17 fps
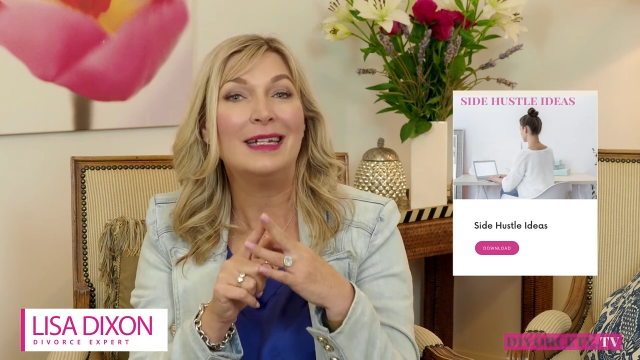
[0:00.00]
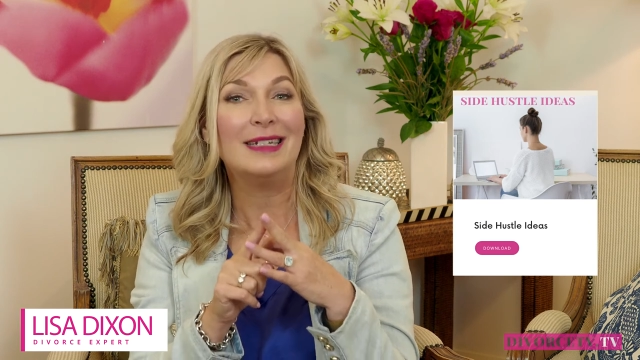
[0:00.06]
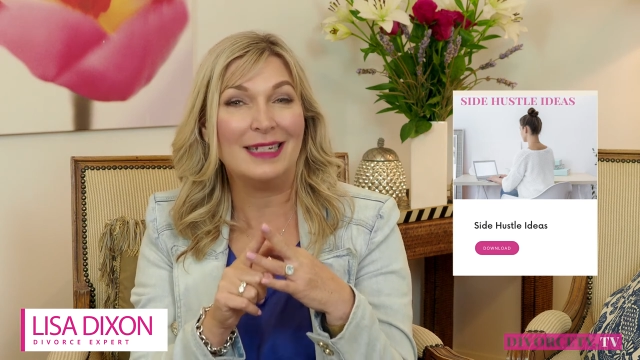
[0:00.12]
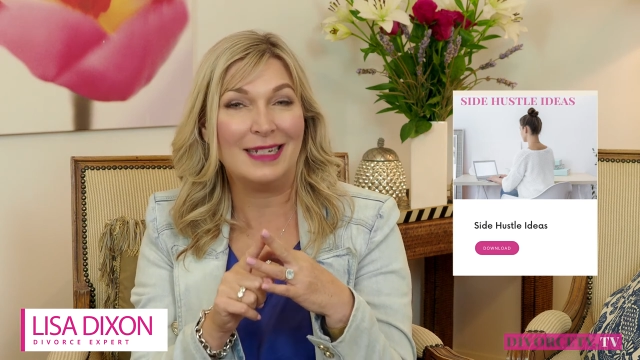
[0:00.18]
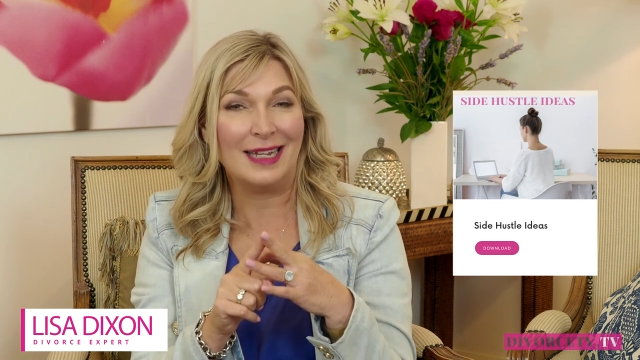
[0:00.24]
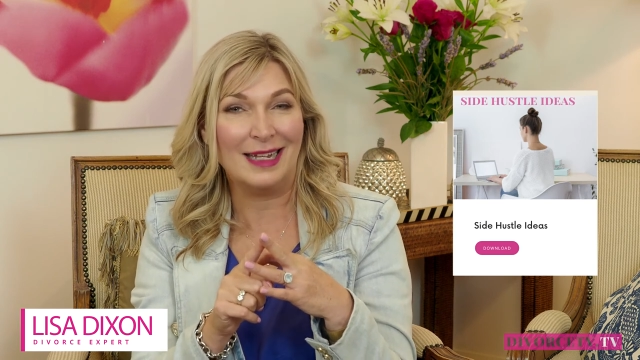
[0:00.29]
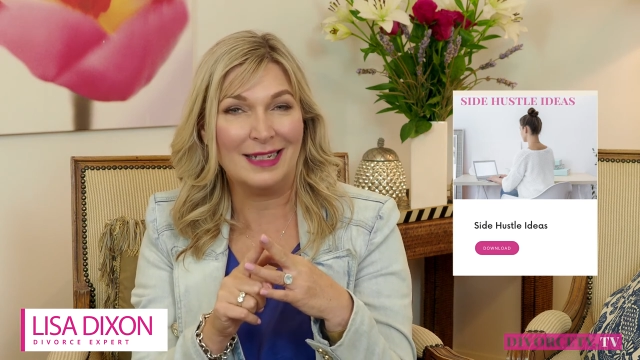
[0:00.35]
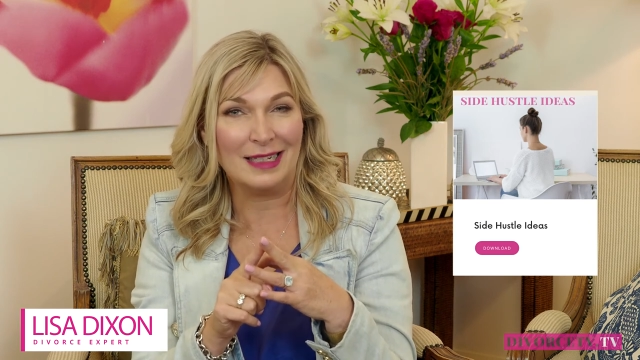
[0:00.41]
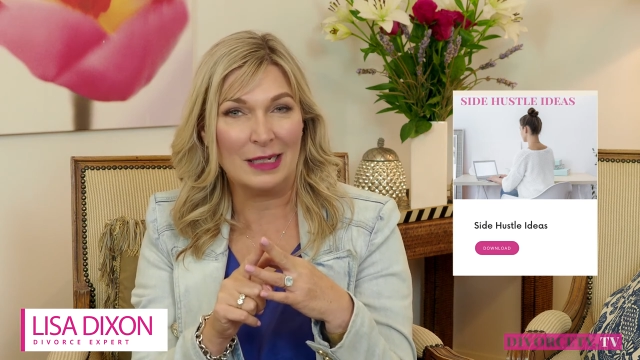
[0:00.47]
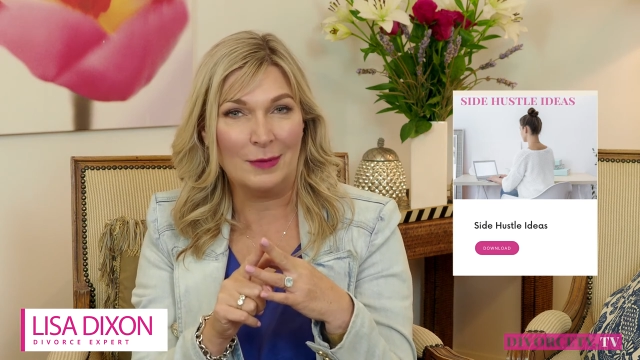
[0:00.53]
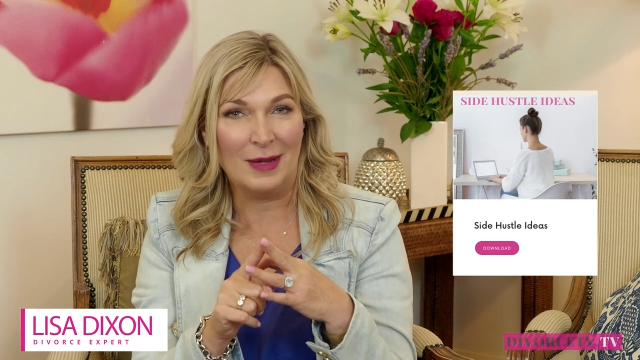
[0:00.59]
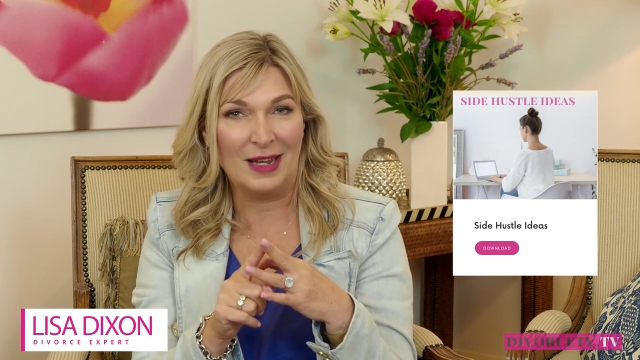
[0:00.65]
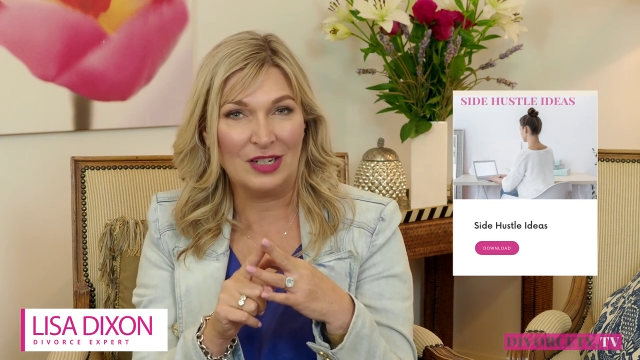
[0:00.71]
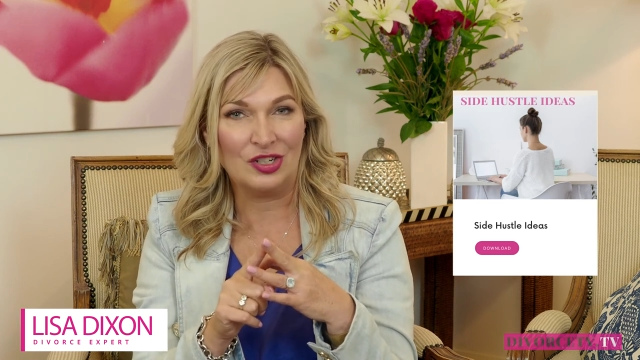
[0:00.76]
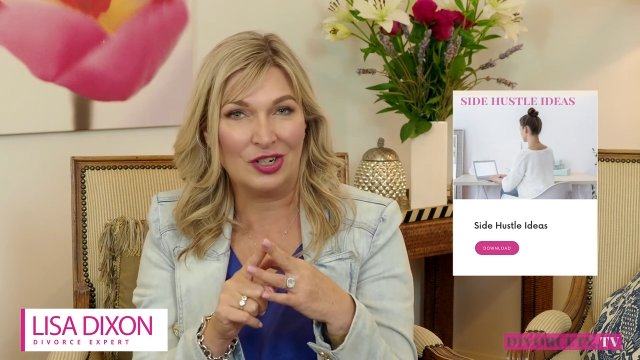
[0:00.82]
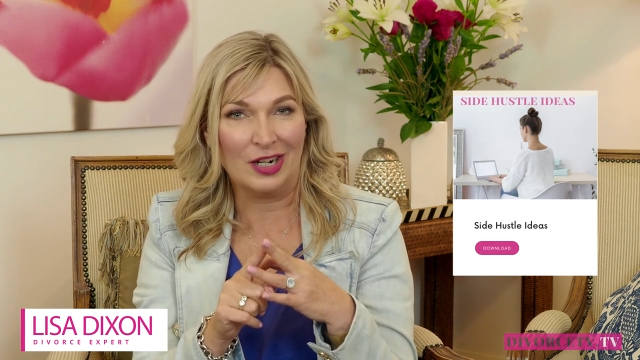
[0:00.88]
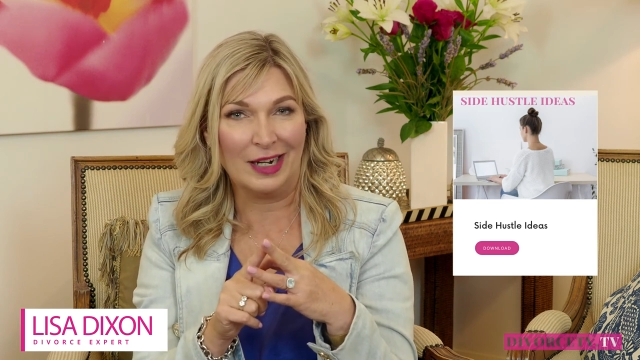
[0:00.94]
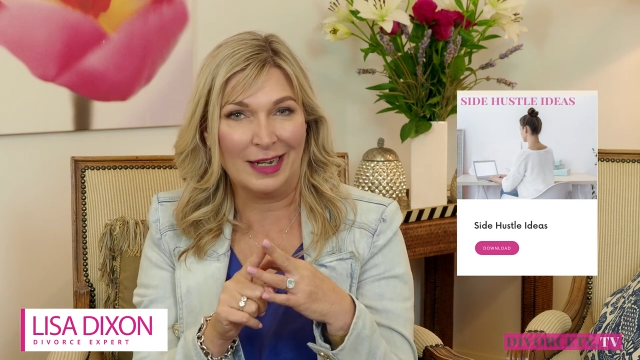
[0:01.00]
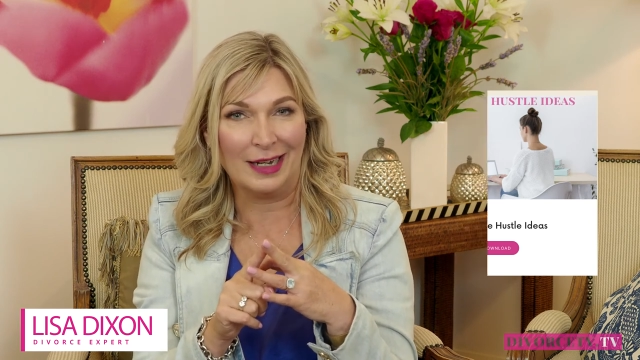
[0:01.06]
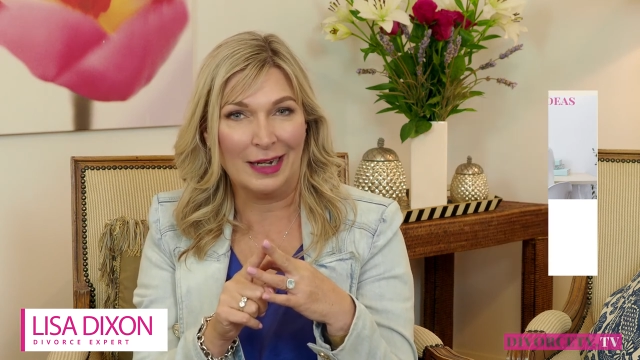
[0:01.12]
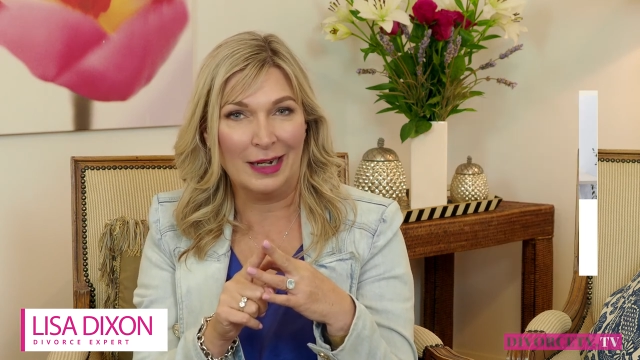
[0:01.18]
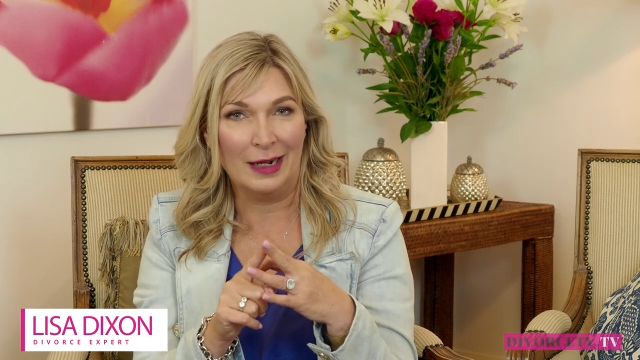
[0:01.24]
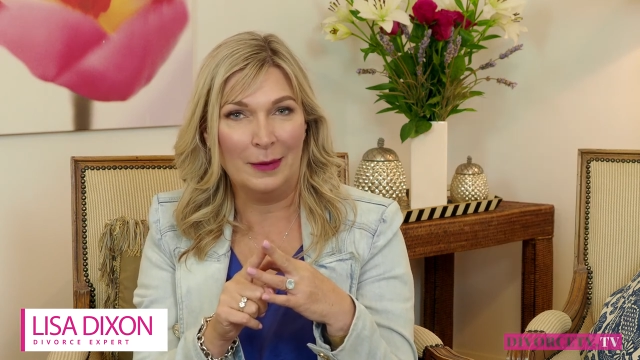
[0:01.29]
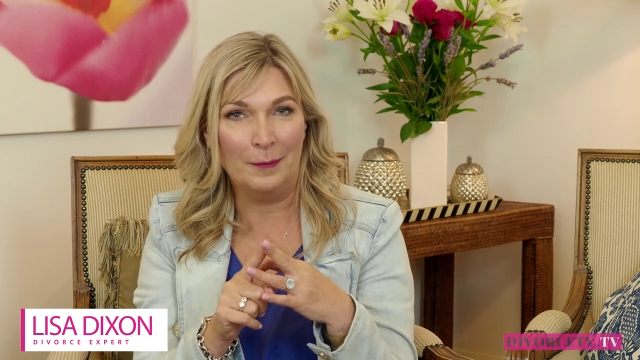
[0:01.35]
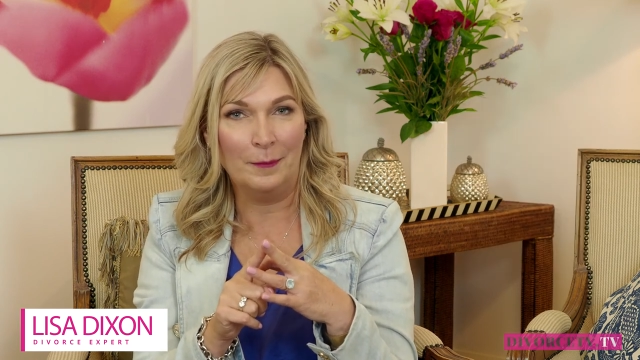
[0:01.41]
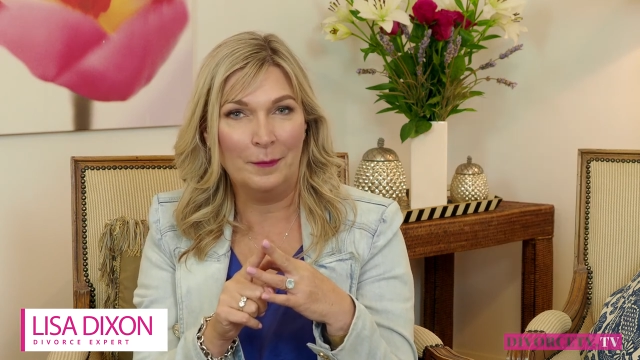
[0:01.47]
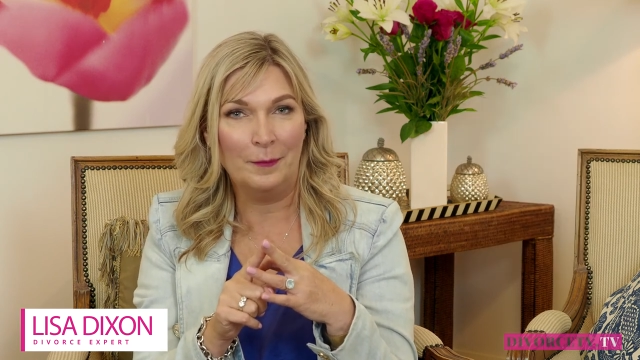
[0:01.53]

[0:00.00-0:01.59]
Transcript: to get some extra income.